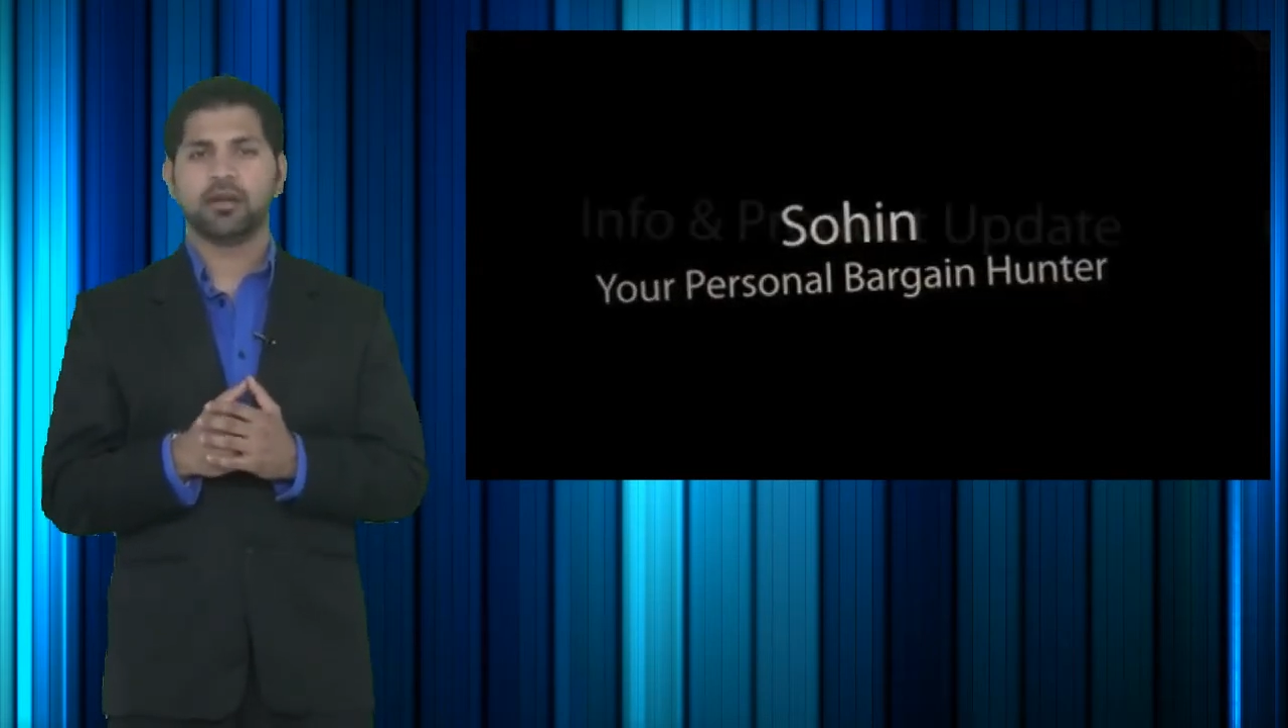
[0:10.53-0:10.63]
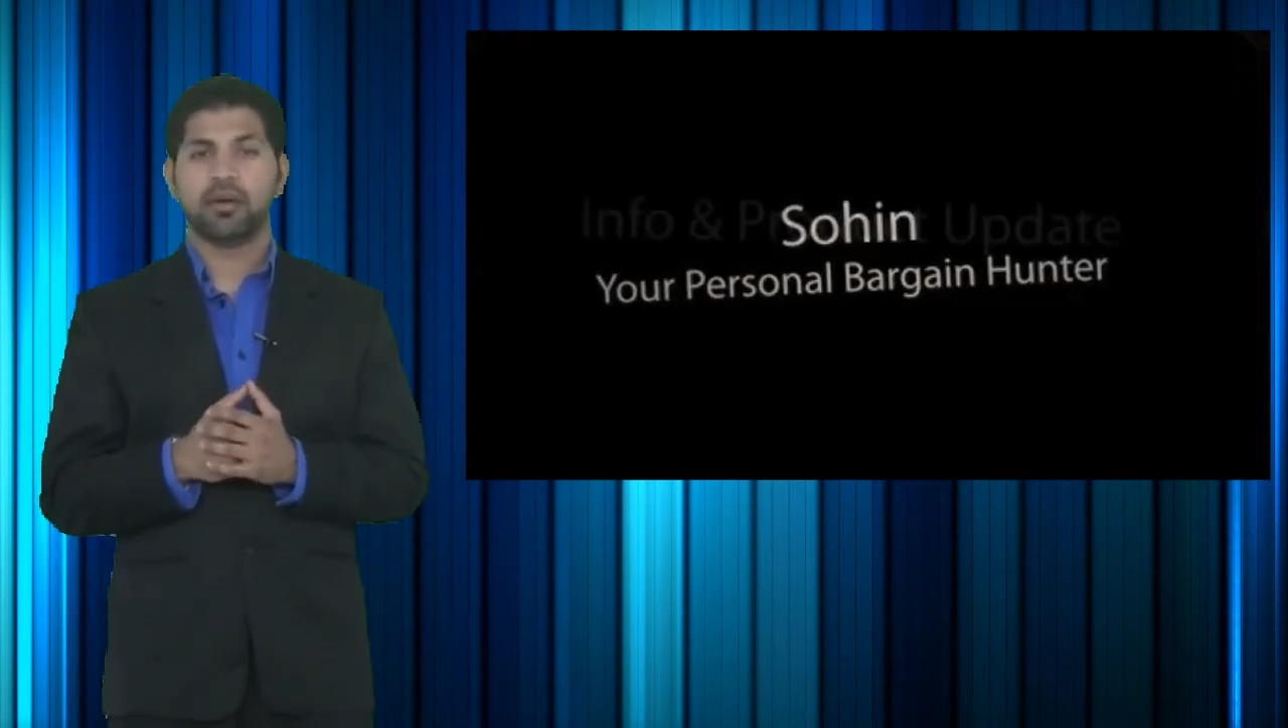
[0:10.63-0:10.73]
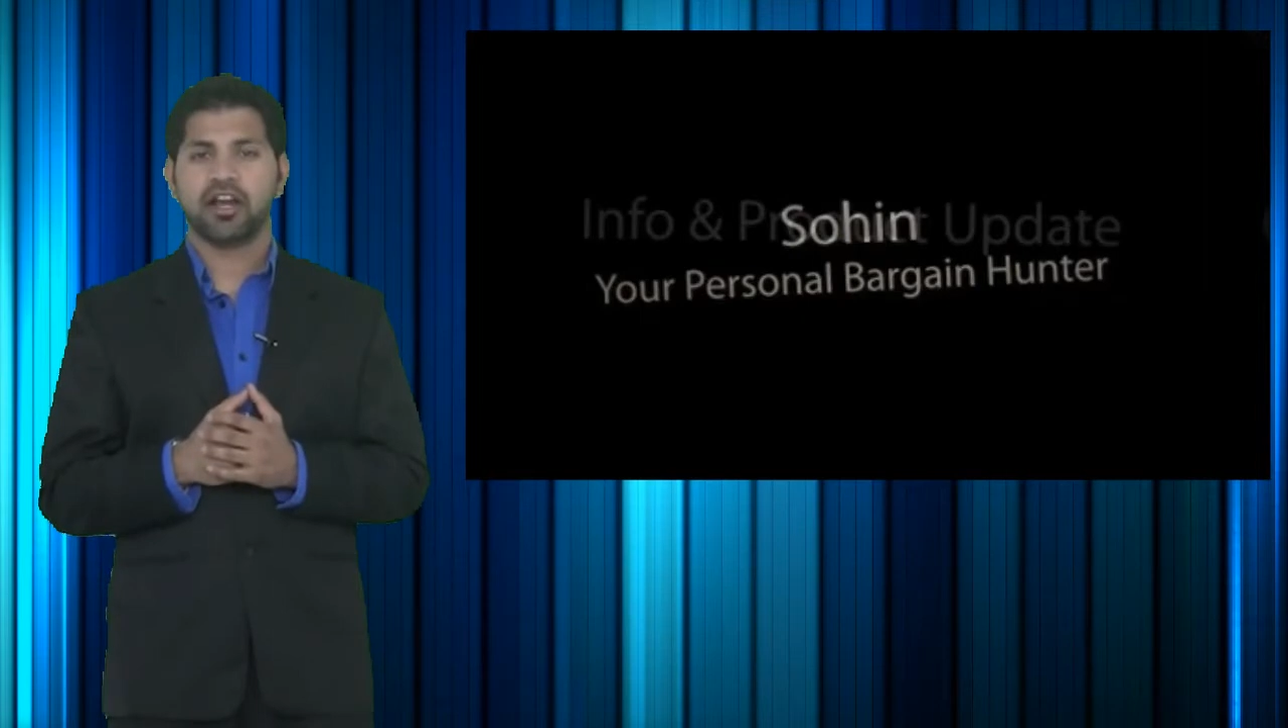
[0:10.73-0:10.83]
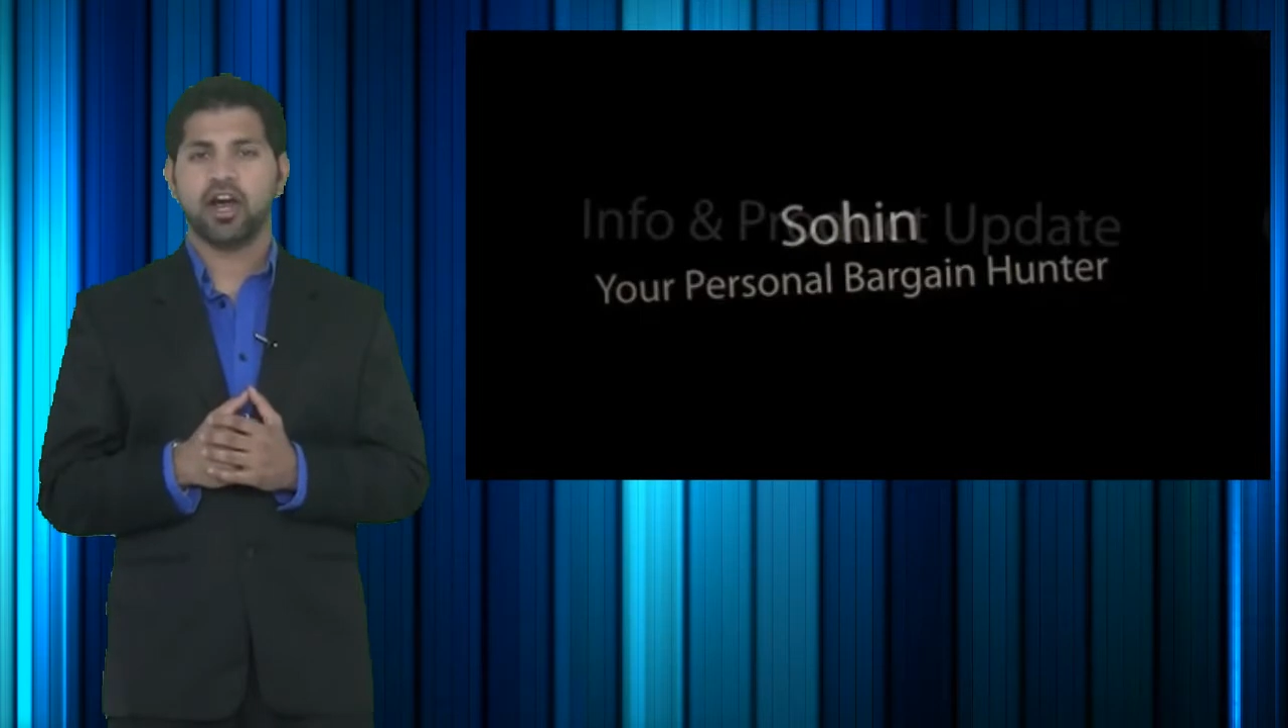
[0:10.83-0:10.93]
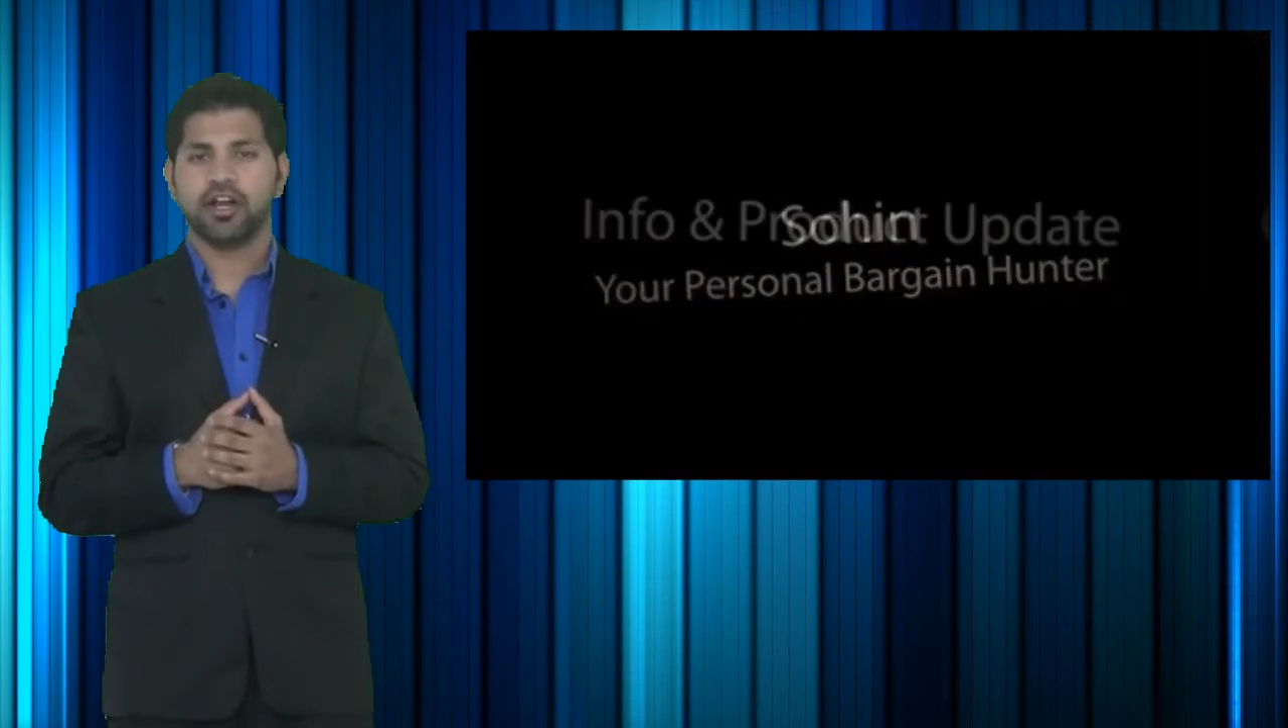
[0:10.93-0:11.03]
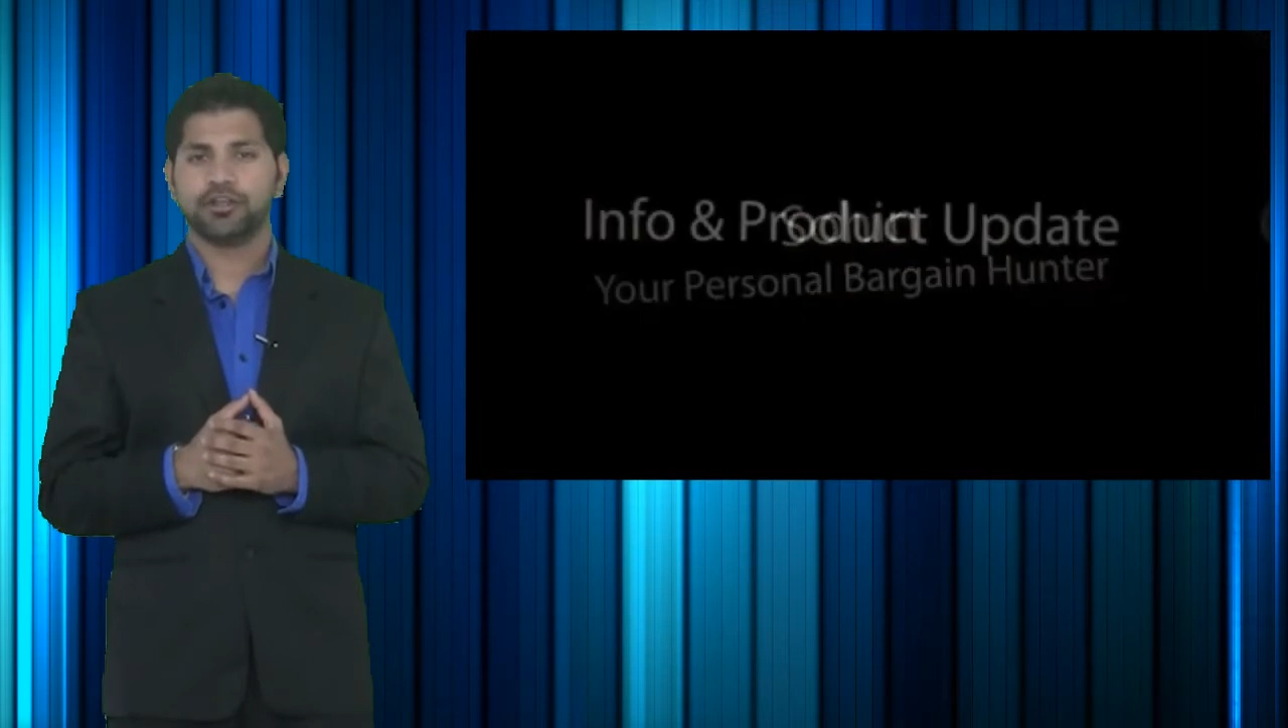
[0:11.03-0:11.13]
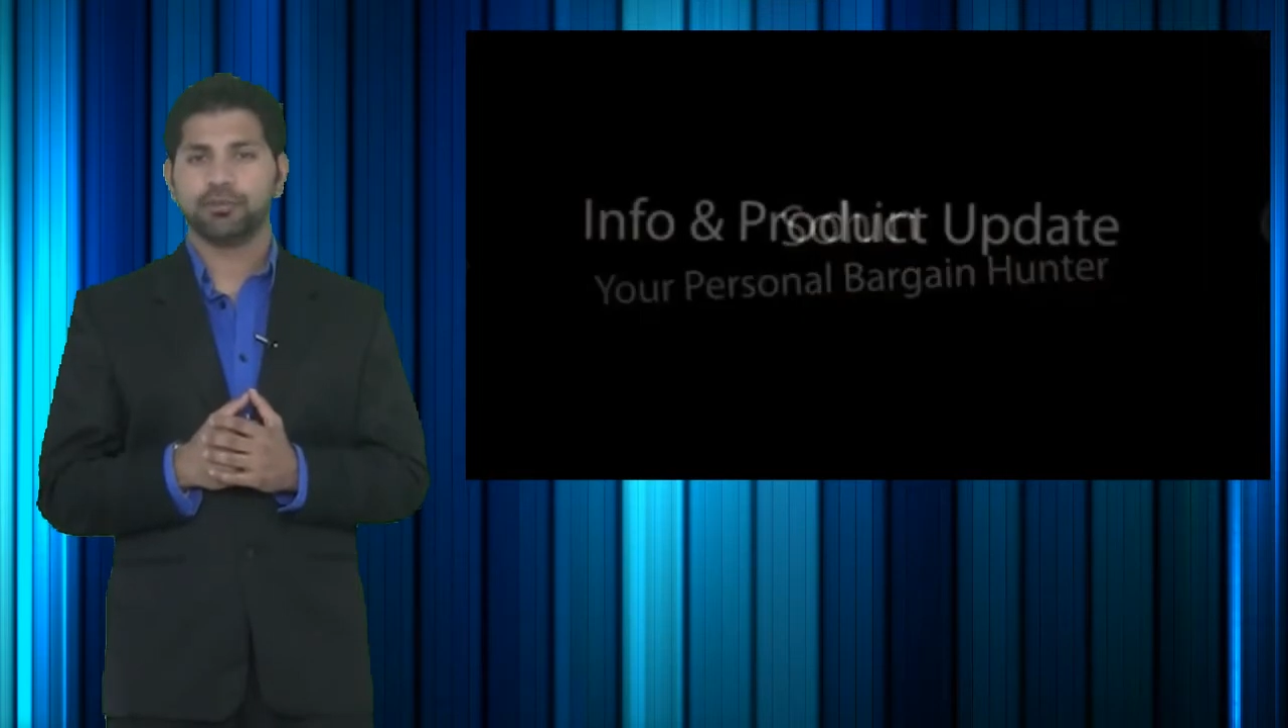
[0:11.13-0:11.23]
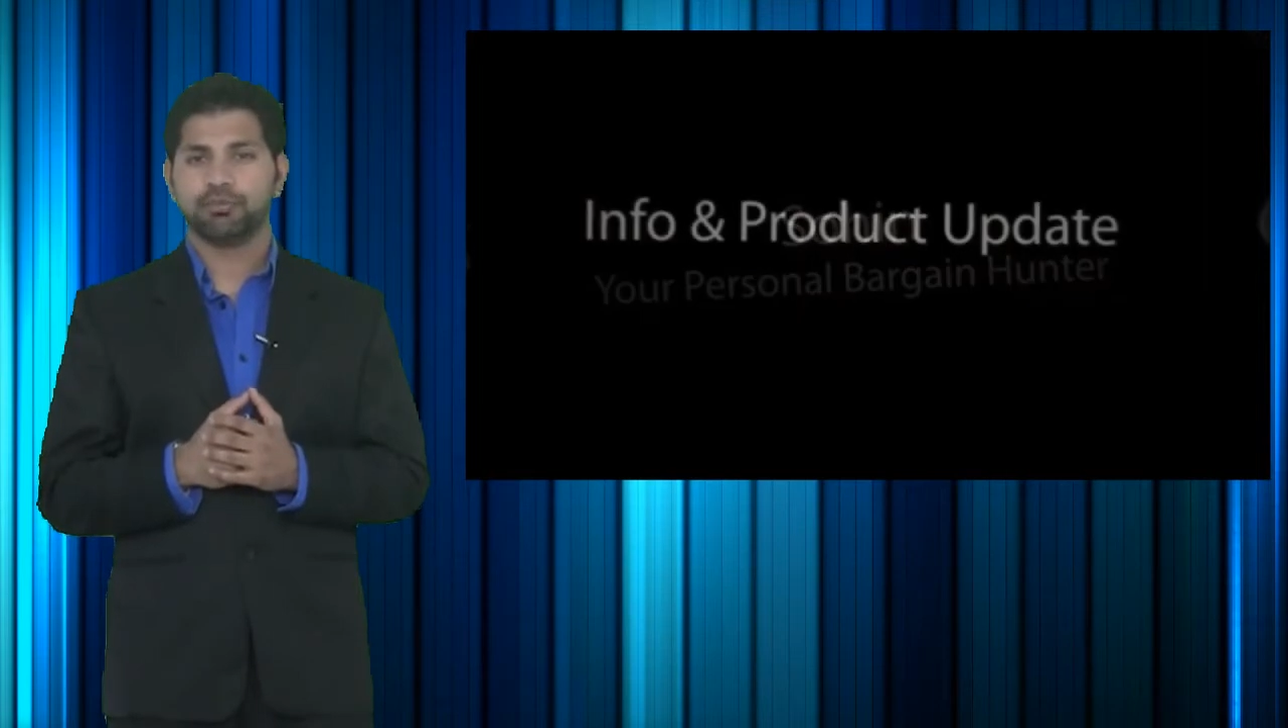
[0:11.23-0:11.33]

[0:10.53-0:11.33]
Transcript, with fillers: about a hot new